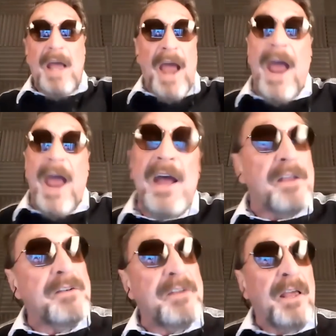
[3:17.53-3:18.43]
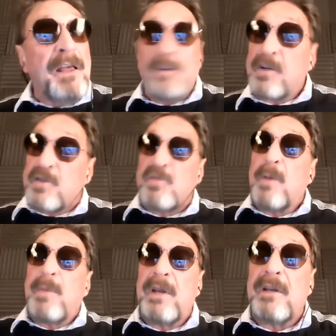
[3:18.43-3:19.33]
and
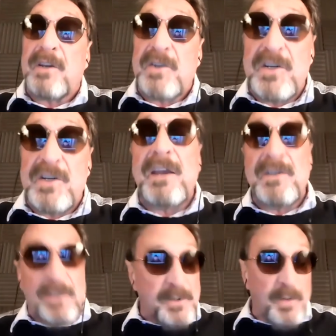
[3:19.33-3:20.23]
distributed exchanges